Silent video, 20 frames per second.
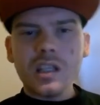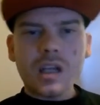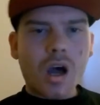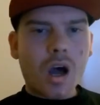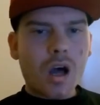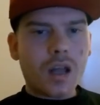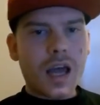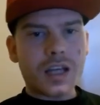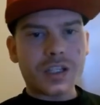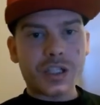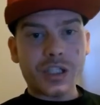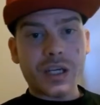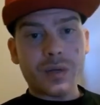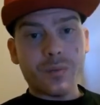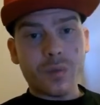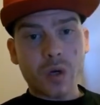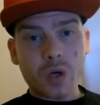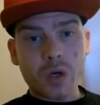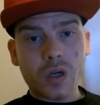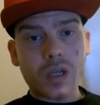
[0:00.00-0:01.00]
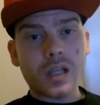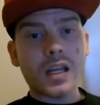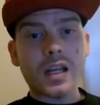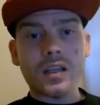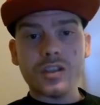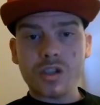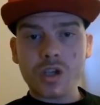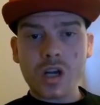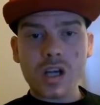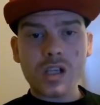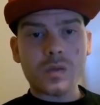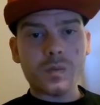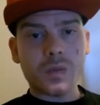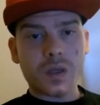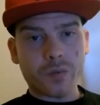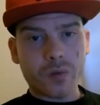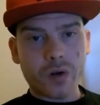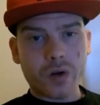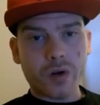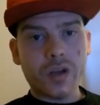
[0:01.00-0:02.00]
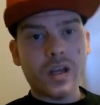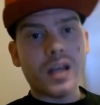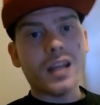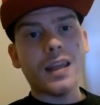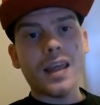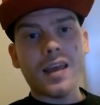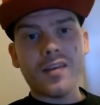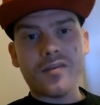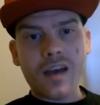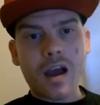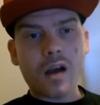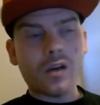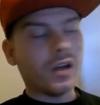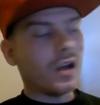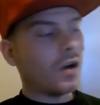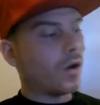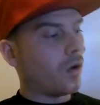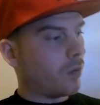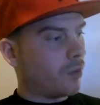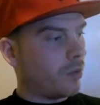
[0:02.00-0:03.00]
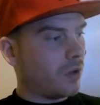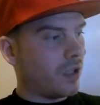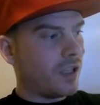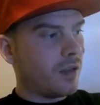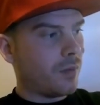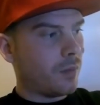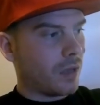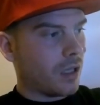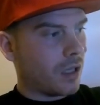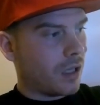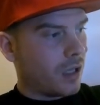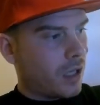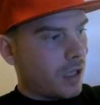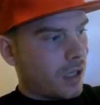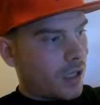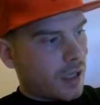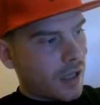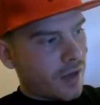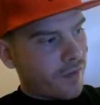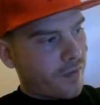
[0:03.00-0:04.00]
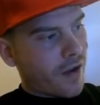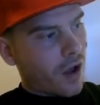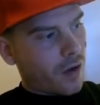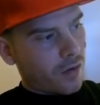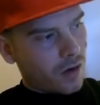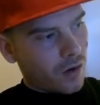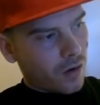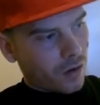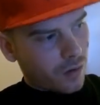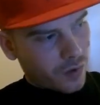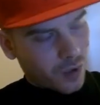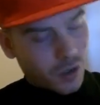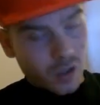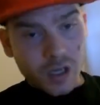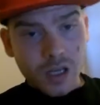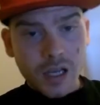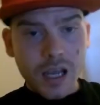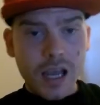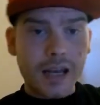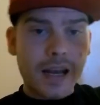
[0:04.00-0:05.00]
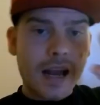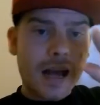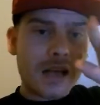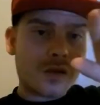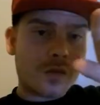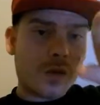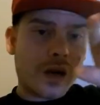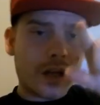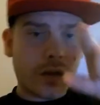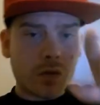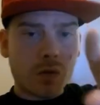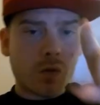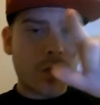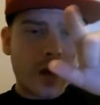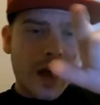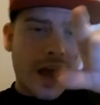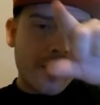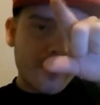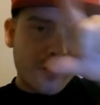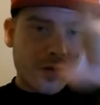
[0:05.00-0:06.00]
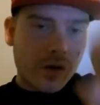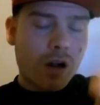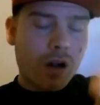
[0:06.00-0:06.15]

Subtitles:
All that shit, bro. And then trust me, bro. They found out. Believe me. They found out, bro. And that's why you don't ever